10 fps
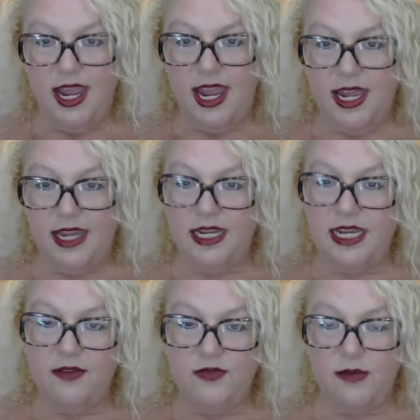and
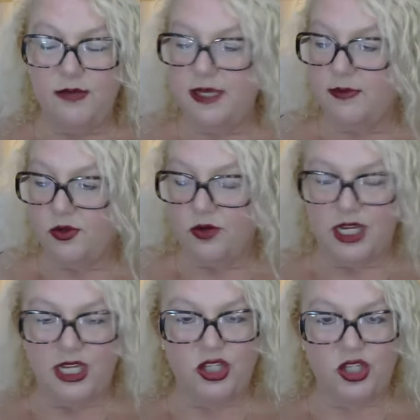give them some sort of
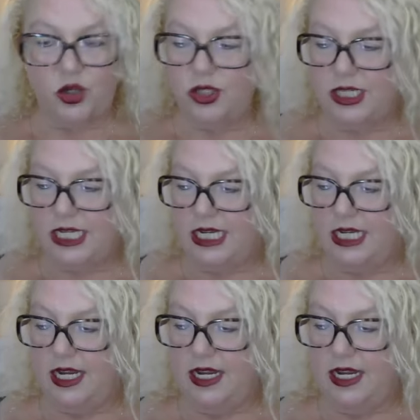consulting.